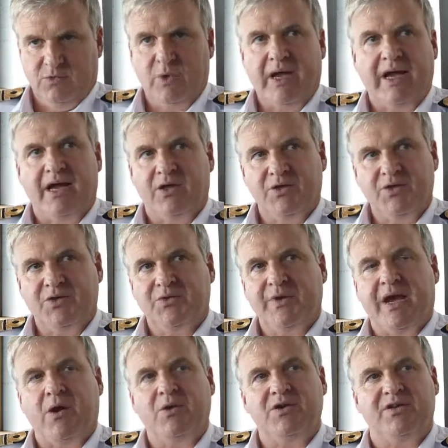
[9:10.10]
Well, you know,
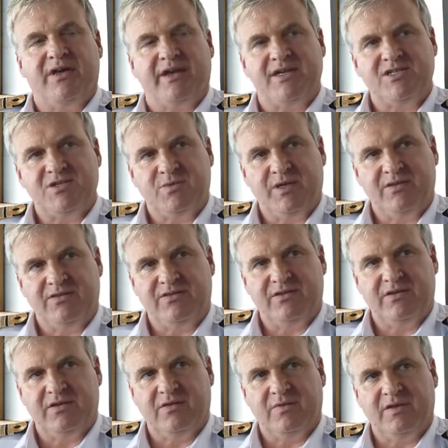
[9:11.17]
nowadays with
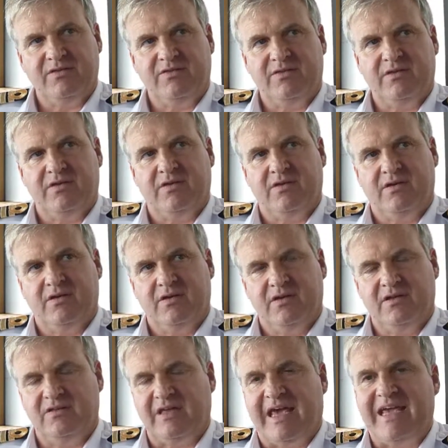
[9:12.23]

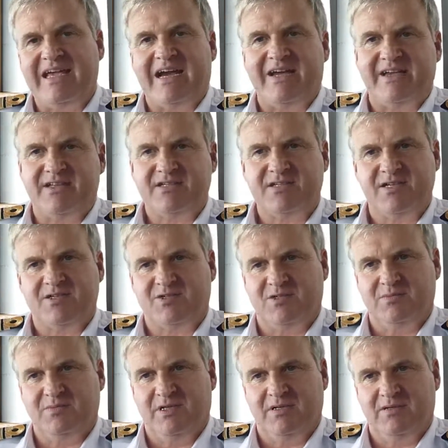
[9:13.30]
AIS system.